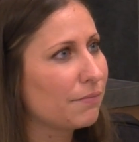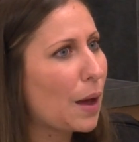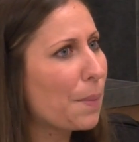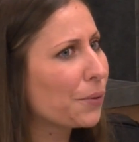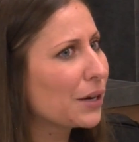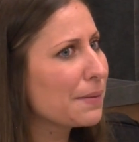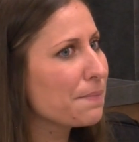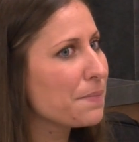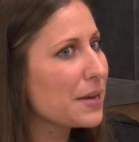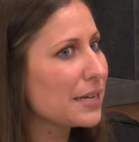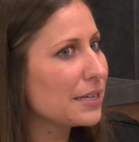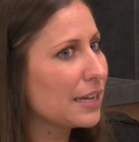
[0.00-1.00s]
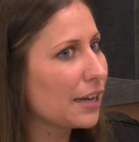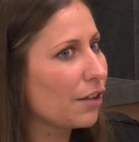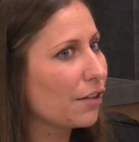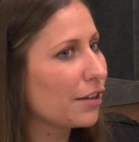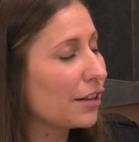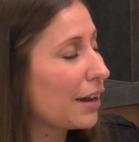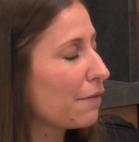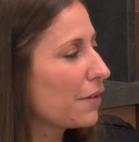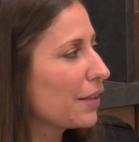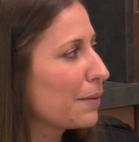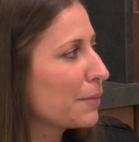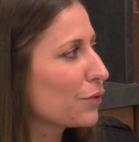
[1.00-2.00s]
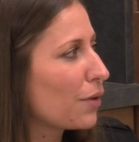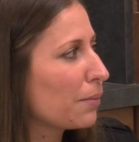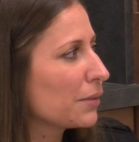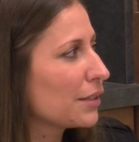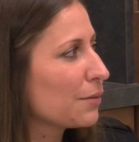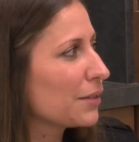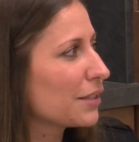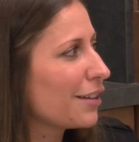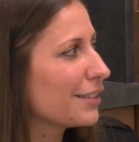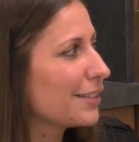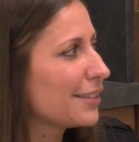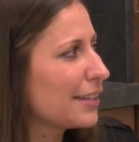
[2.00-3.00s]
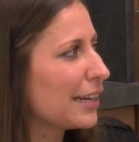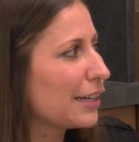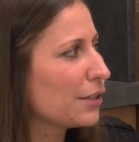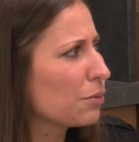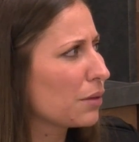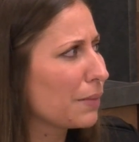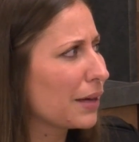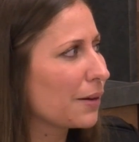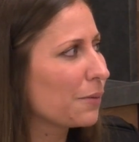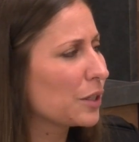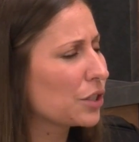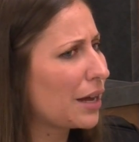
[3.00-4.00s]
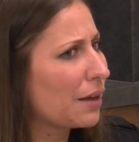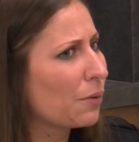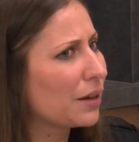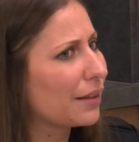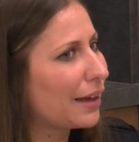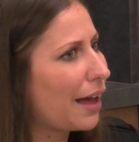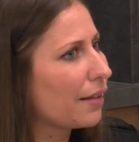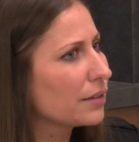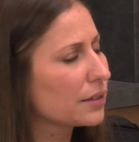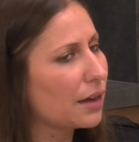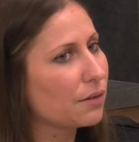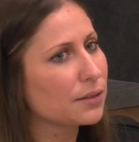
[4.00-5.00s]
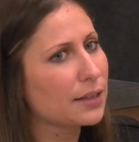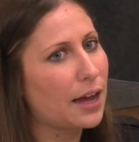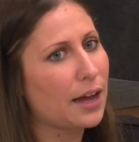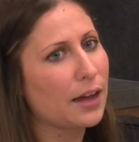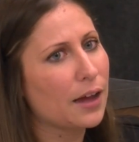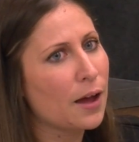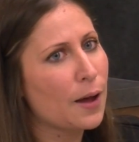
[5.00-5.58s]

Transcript: a pretty big deal, and I feel like Miss Robinson was on stage with Make-A-Wish at one of the galas I was at.